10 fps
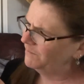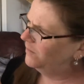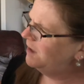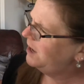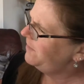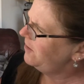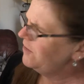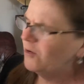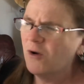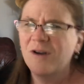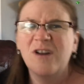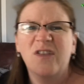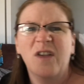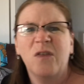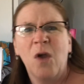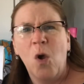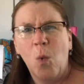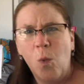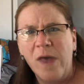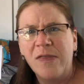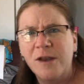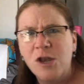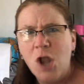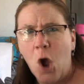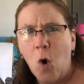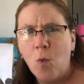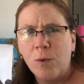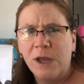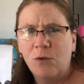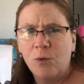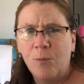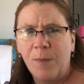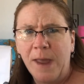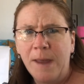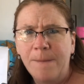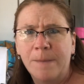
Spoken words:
And up here in the corner it says with no regrouping.